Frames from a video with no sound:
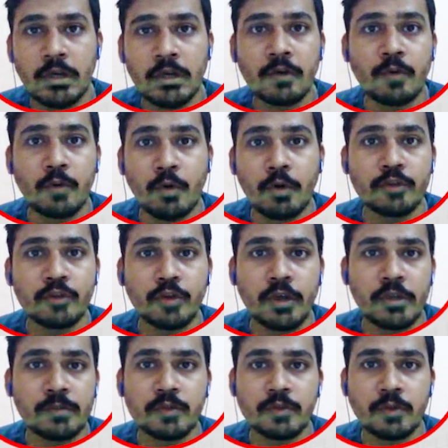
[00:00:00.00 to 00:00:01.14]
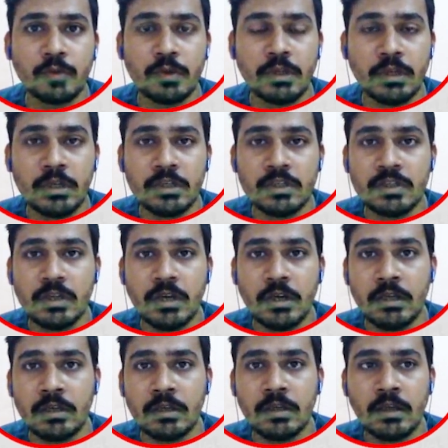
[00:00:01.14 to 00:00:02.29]
it could also helps you in
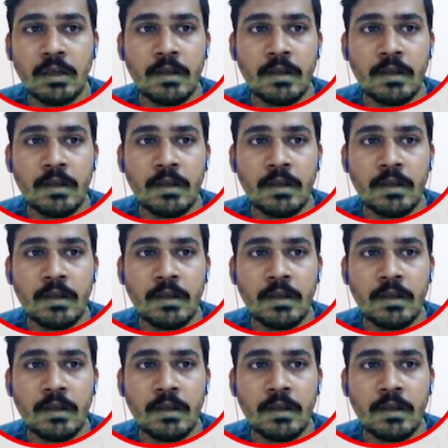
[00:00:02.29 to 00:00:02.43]
understanding